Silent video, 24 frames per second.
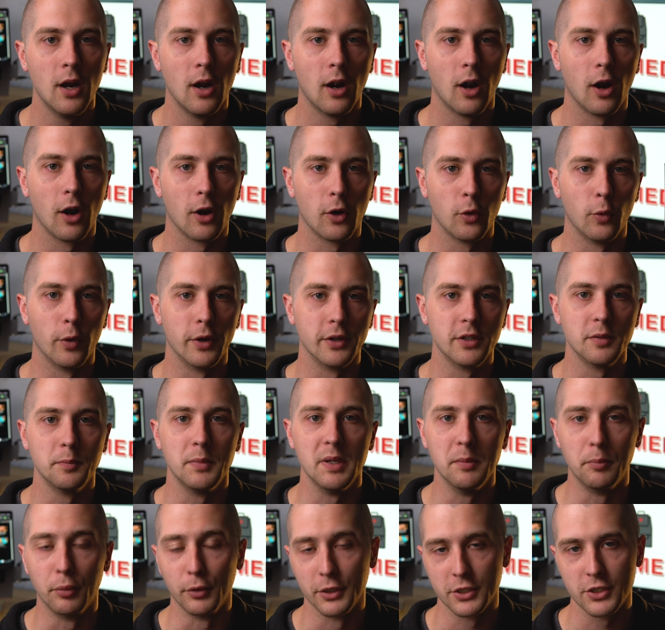are going to be
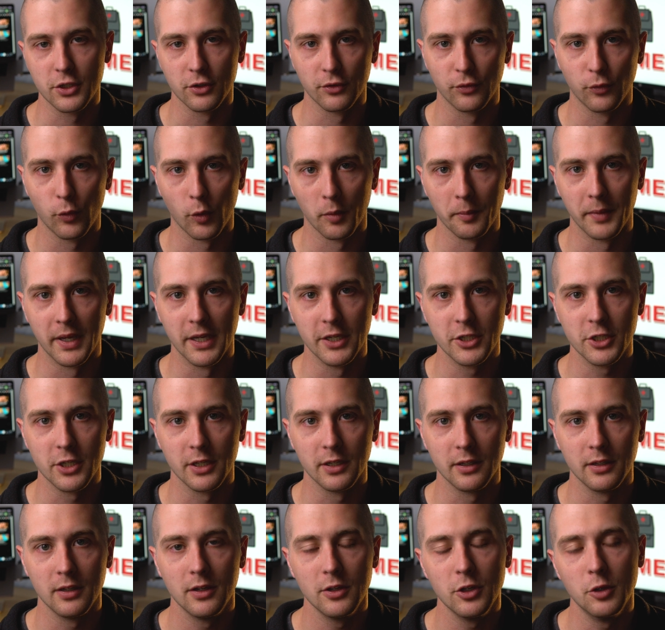blister
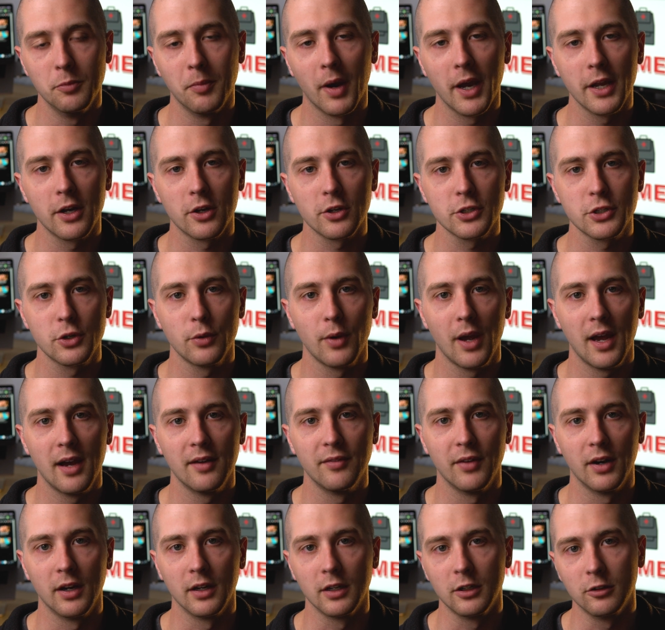formation. You might also
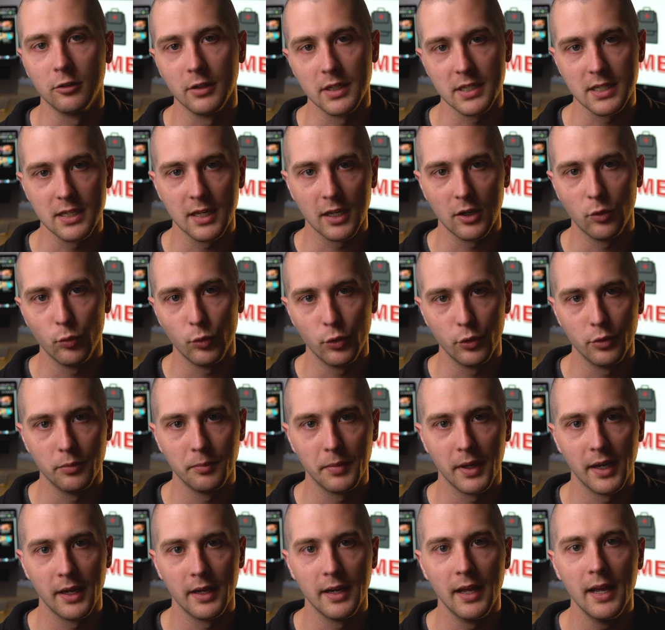have a glistening wound
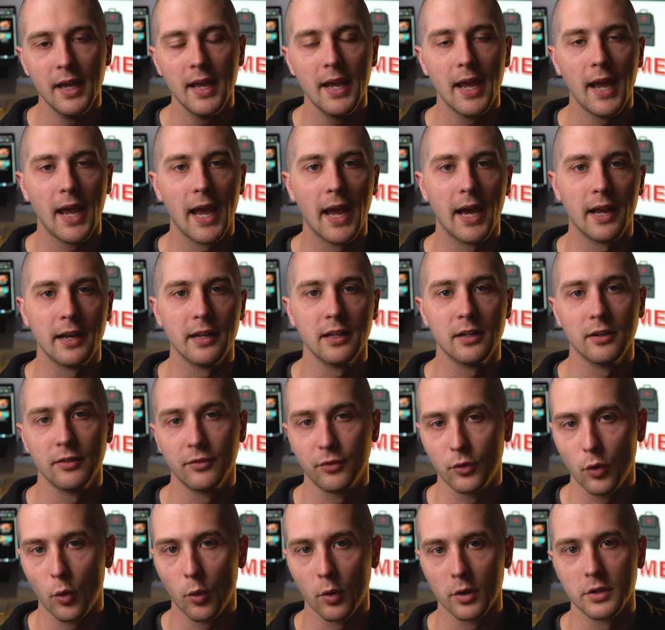bed, and it
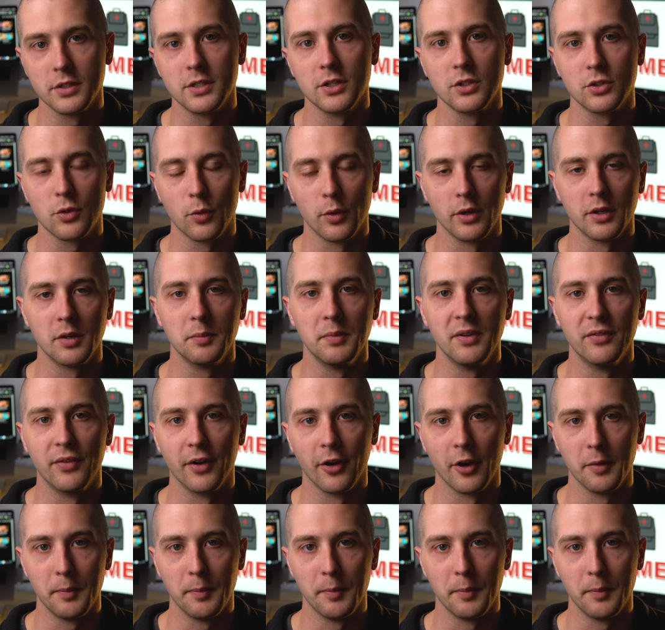of course is going to be very